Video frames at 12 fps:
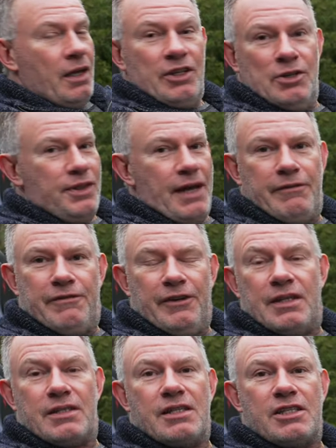You'd never
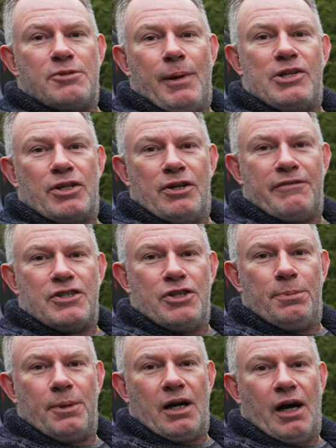think that the suspension of a
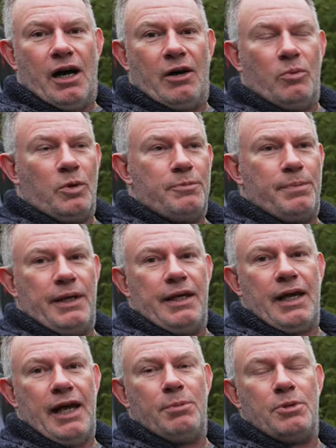supercar would
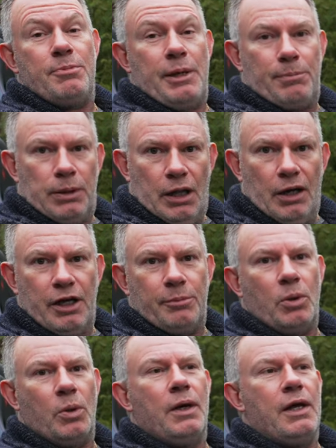be able to be
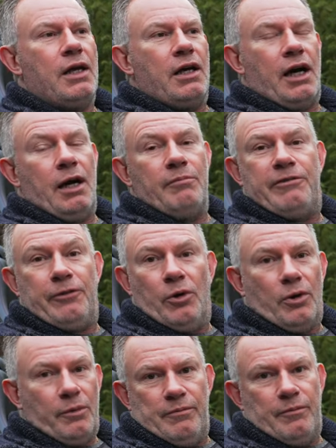pliable
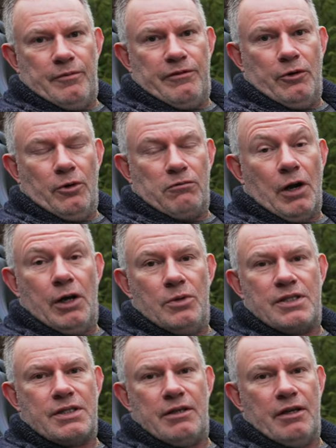for
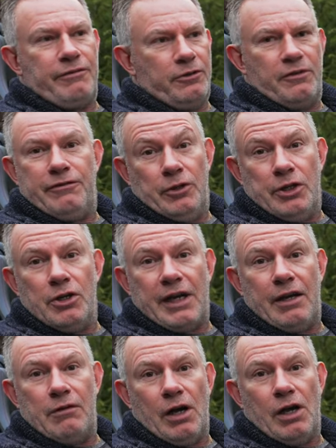UK
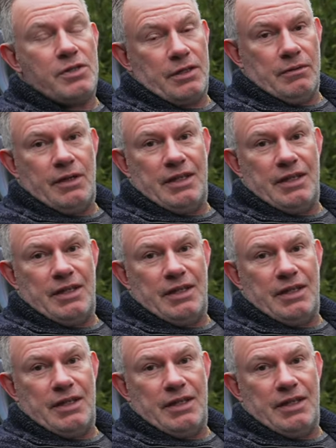roads, and